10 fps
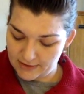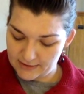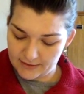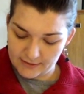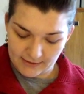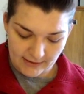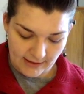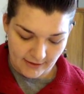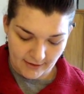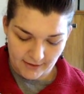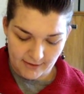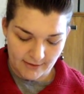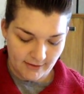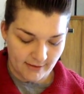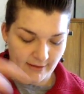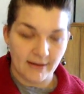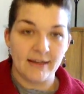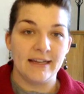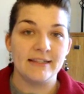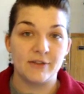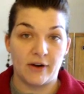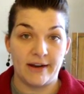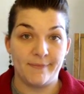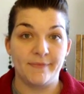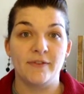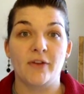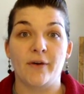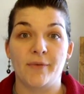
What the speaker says: do these little stickers. It's great.